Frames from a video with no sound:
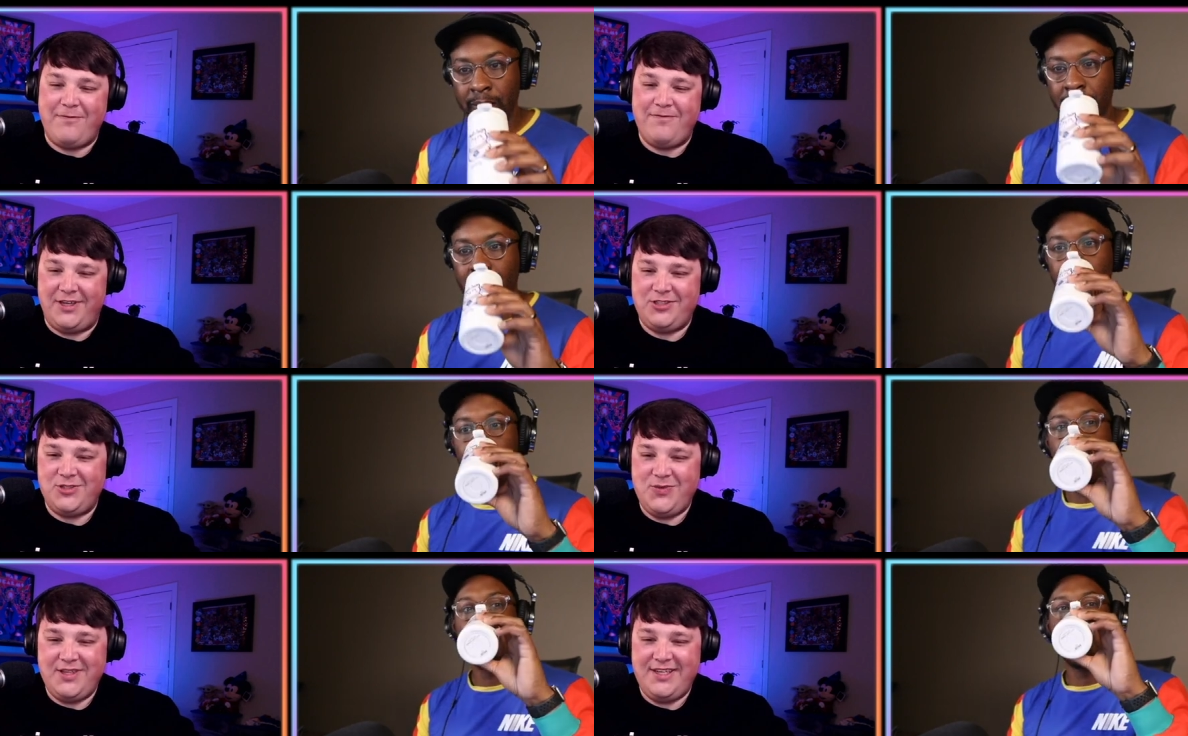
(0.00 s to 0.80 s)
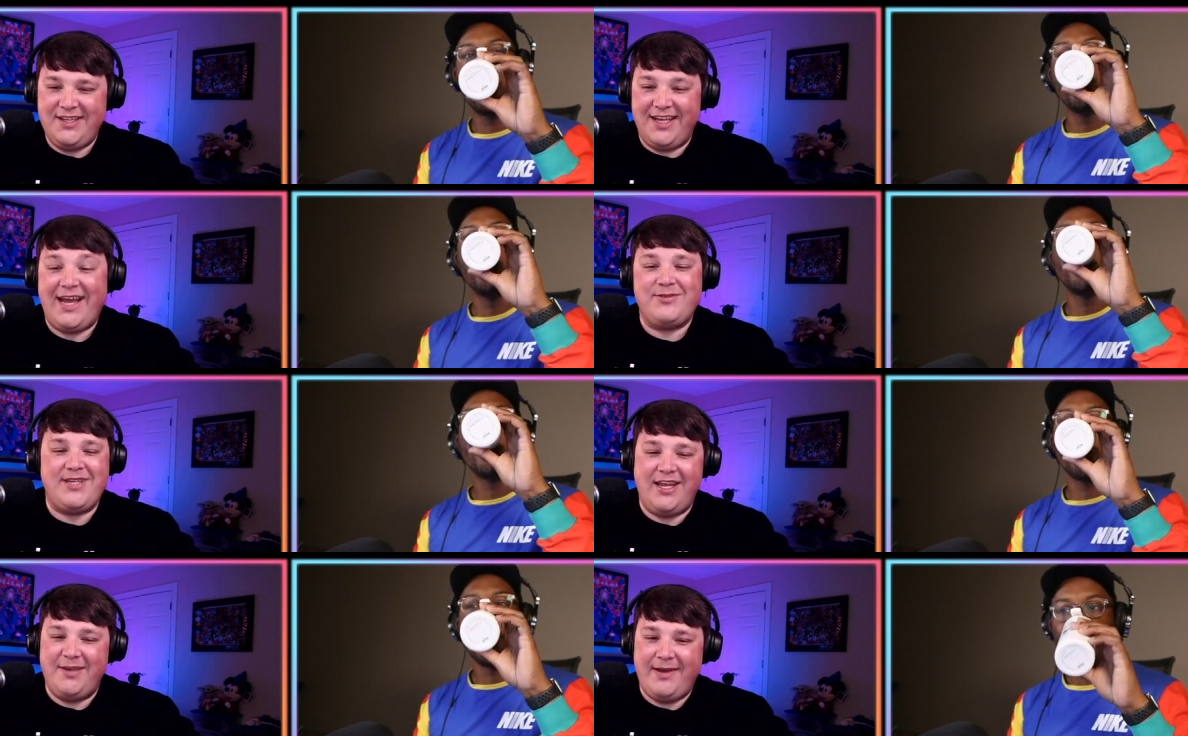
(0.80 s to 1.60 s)
Speaker 1: out features with it. Like I was
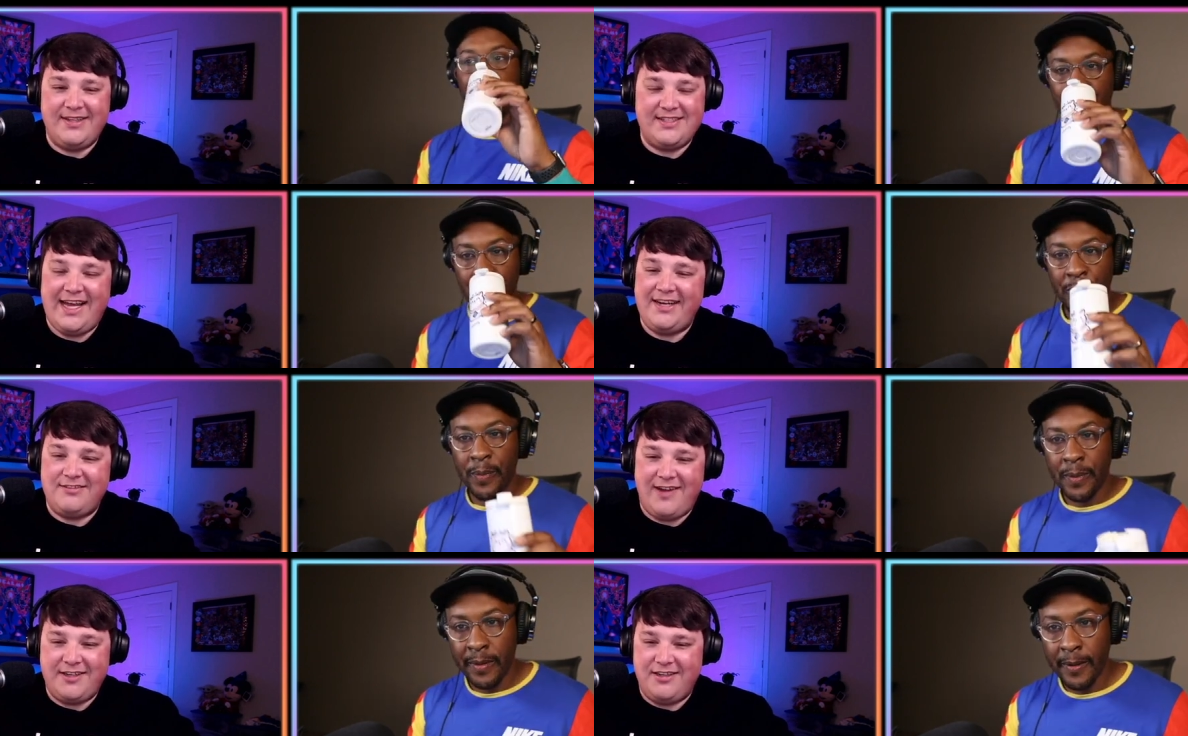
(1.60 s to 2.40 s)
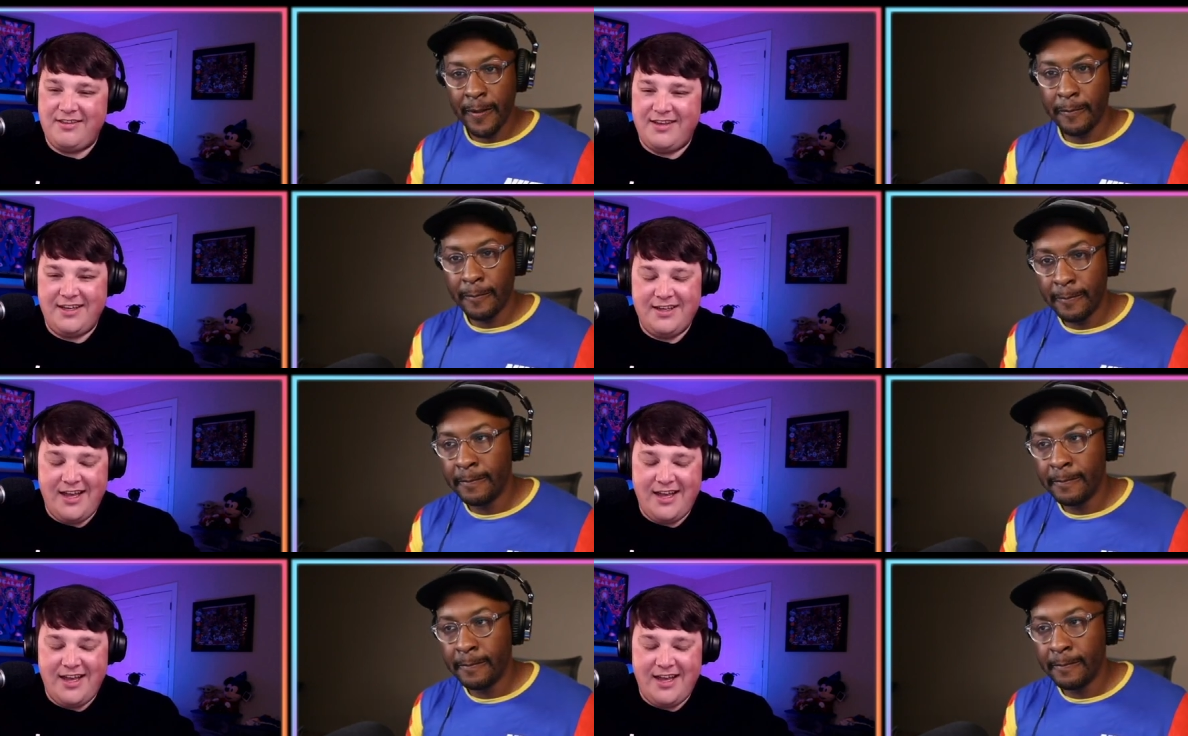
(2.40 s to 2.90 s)
talking about the static directory thing.